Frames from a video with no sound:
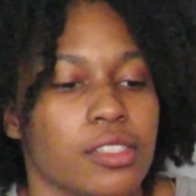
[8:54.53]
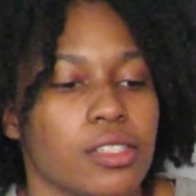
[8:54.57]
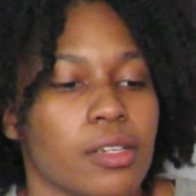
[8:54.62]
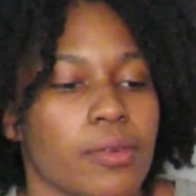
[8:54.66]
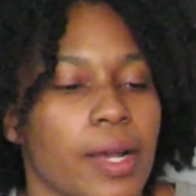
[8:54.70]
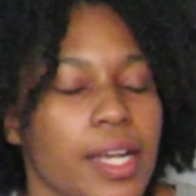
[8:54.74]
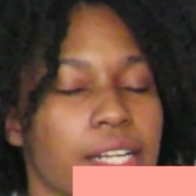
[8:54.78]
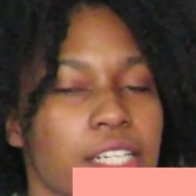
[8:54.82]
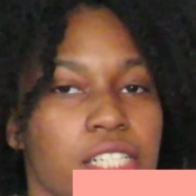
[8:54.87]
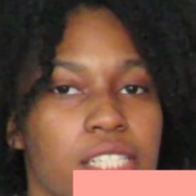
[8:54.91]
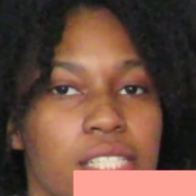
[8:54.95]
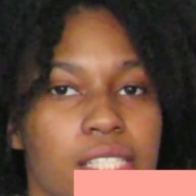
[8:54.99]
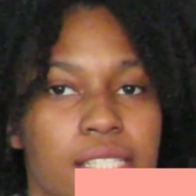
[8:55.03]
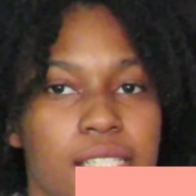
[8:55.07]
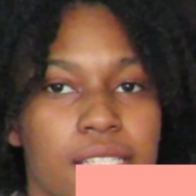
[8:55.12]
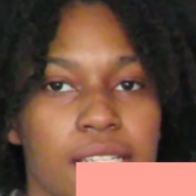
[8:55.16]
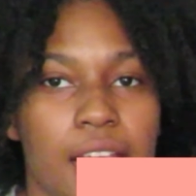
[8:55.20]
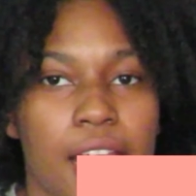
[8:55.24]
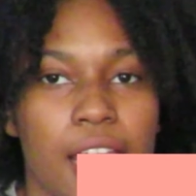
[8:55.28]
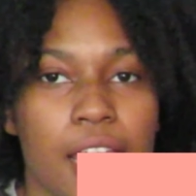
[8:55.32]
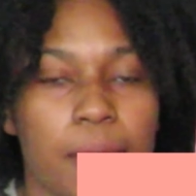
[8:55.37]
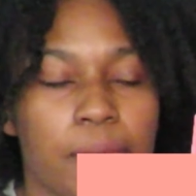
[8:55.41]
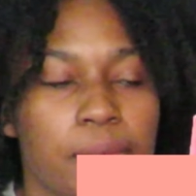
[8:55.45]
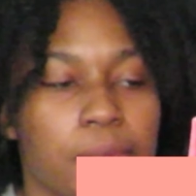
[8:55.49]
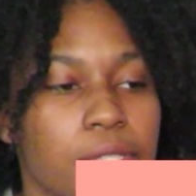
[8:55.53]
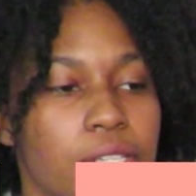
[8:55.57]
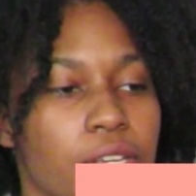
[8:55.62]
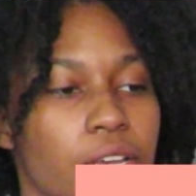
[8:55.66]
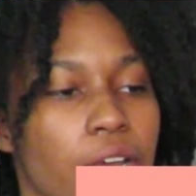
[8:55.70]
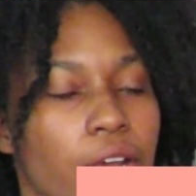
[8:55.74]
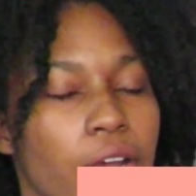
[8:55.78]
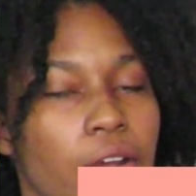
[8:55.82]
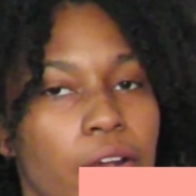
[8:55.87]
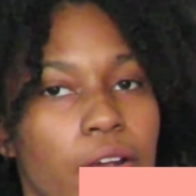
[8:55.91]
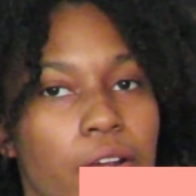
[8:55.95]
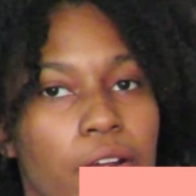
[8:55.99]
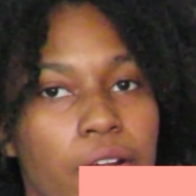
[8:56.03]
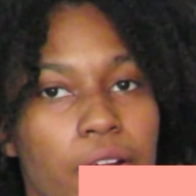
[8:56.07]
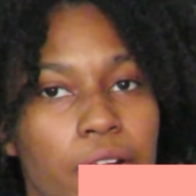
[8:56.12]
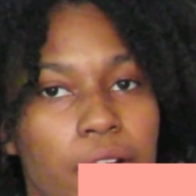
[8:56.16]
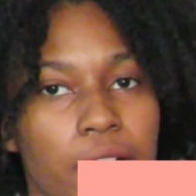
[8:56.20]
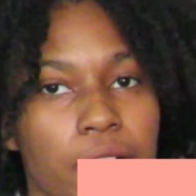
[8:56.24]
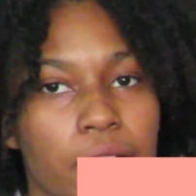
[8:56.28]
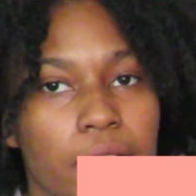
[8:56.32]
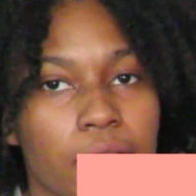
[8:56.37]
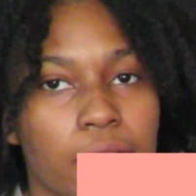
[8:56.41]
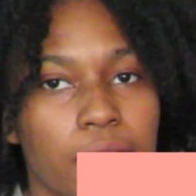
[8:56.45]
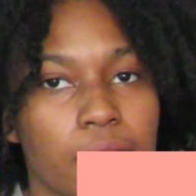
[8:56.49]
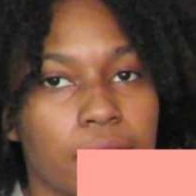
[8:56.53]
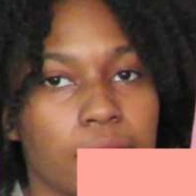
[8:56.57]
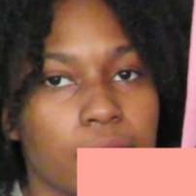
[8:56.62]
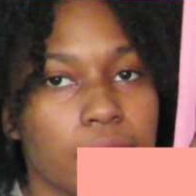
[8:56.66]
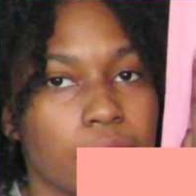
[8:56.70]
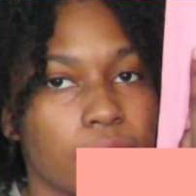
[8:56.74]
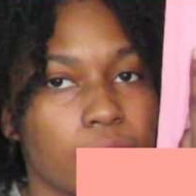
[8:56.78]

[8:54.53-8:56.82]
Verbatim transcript: so I just taped her